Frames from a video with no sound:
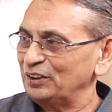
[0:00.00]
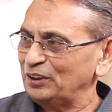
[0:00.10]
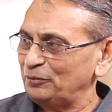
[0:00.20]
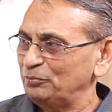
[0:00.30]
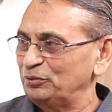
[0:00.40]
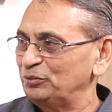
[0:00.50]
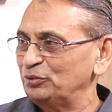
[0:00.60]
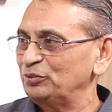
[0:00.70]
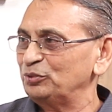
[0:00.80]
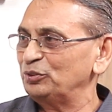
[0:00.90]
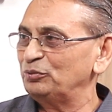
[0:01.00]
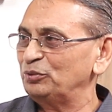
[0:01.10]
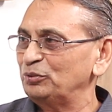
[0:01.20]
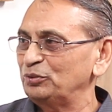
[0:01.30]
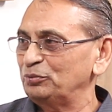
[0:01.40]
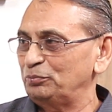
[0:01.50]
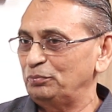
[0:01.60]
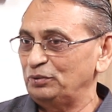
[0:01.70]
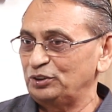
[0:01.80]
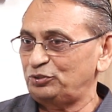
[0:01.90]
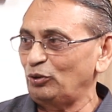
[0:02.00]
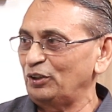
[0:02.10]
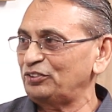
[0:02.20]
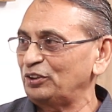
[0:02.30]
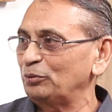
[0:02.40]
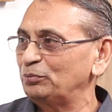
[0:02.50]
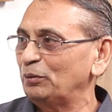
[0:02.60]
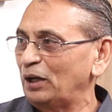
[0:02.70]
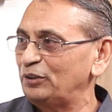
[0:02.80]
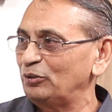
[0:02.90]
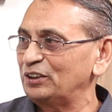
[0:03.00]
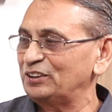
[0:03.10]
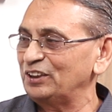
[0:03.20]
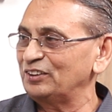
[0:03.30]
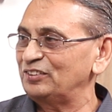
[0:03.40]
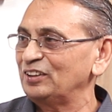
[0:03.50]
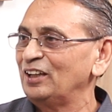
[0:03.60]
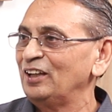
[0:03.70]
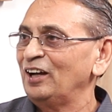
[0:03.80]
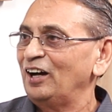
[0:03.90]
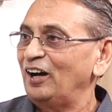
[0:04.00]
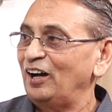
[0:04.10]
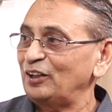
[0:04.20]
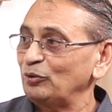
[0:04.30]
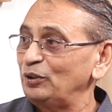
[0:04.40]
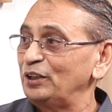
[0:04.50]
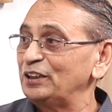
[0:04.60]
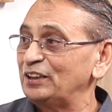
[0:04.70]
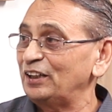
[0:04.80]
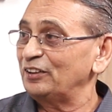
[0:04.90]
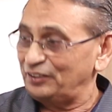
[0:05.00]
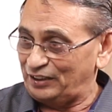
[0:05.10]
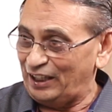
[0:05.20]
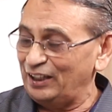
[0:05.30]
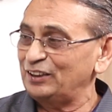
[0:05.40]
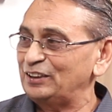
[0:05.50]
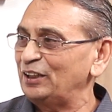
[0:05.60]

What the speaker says: other installation of the hydraulic things are already there. Tank